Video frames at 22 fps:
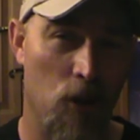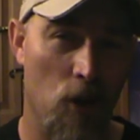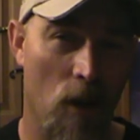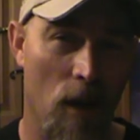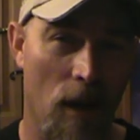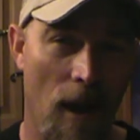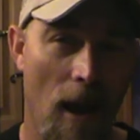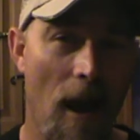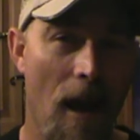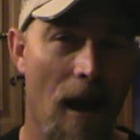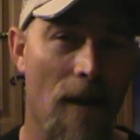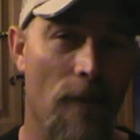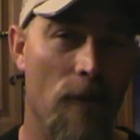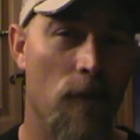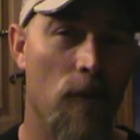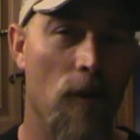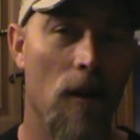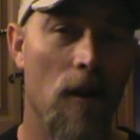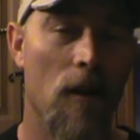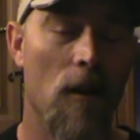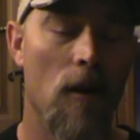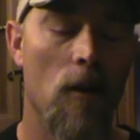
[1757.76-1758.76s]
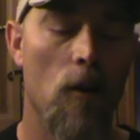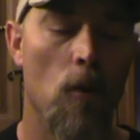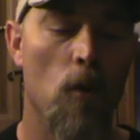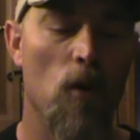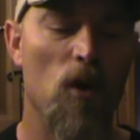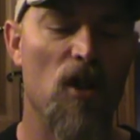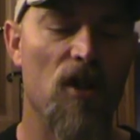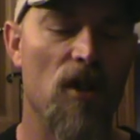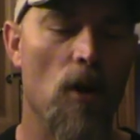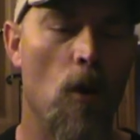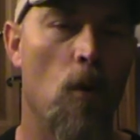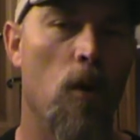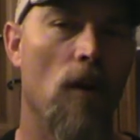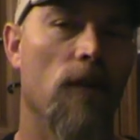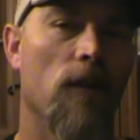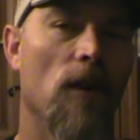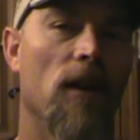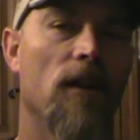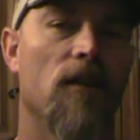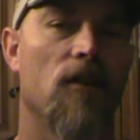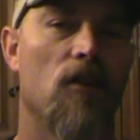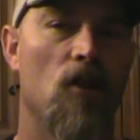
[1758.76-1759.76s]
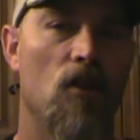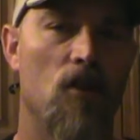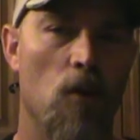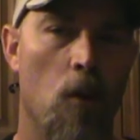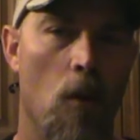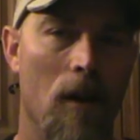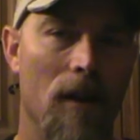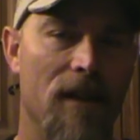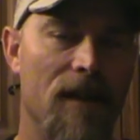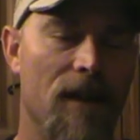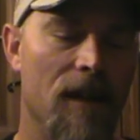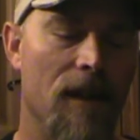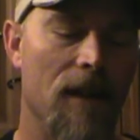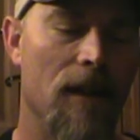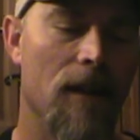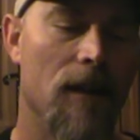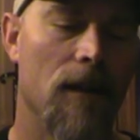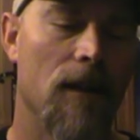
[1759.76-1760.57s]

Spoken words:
you could have, which is equivalent to 20.